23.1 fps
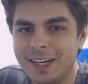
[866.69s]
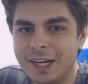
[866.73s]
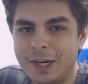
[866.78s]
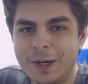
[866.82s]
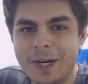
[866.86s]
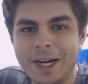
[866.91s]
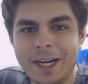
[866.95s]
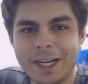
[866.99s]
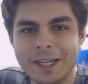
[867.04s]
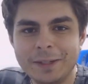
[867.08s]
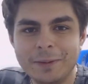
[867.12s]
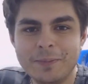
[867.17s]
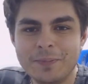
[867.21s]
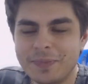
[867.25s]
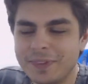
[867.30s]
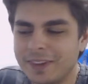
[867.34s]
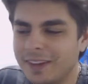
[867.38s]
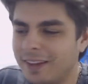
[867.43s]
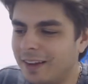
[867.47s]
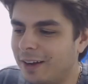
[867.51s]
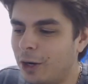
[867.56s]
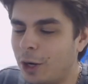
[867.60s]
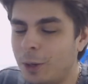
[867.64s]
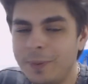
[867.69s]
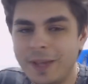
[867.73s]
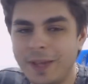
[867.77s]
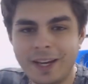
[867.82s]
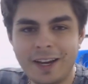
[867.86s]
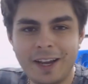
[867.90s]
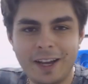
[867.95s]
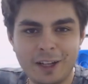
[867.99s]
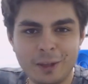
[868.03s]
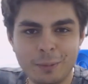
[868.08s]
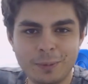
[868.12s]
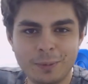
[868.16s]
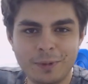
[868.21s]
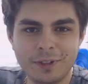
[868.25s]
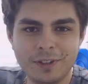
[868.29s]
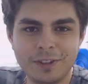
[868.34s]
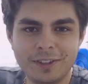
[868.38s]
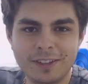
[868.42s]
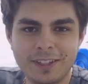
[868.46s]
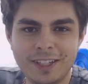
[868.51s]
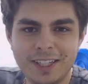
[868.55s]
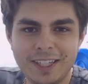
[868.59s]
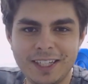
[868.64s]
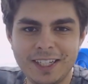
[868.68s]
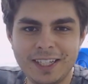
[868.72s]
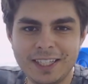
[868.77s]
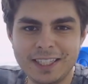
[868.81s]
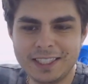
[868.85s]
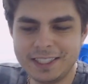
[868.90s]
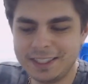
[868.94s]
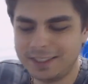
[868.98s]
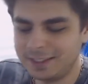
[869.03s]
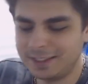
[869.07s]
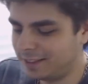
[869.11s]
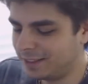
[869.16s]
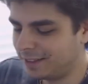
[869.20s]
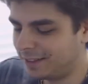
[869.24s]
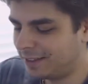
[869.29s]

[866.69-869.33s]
All right, I hope that helped. And